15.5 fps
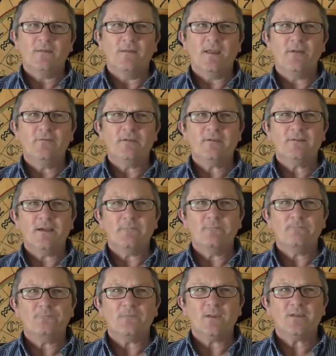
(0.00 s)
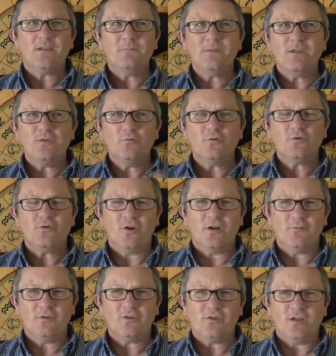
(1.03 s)
There is something you're
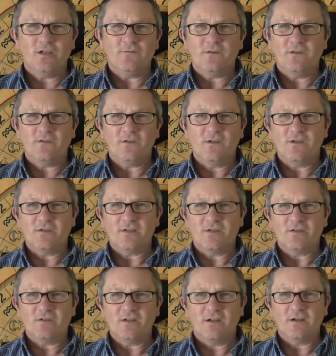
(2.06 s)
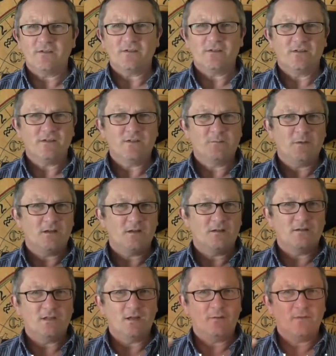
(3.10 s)
trying to achieve this year, Sagittarius, and this has been
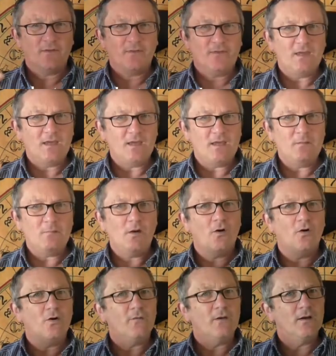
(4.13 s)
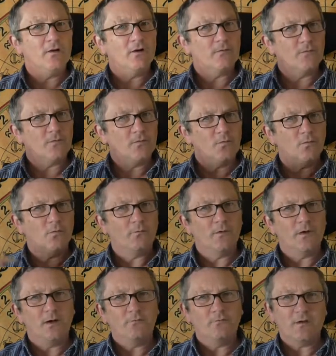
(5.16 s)
a theme of a lot of your
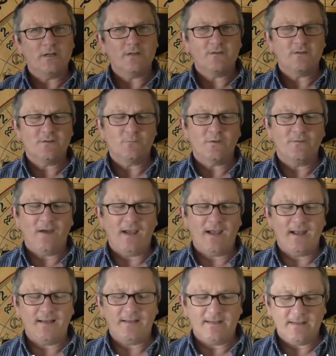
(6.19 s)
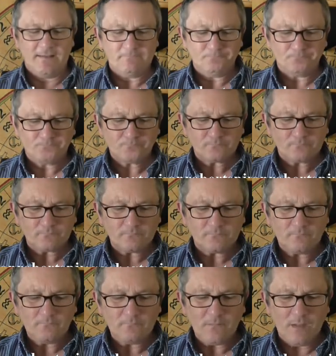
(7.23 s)
readings that we've had here.
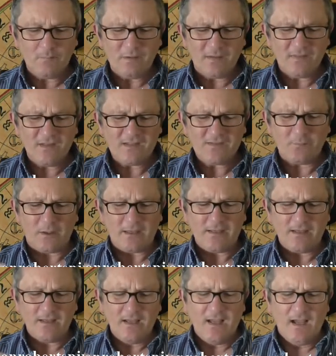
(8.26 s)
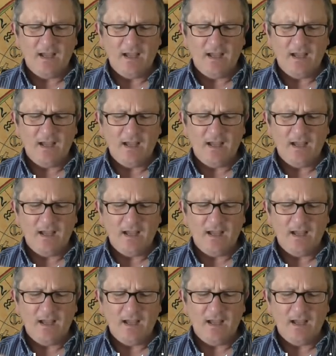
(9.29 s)
But this week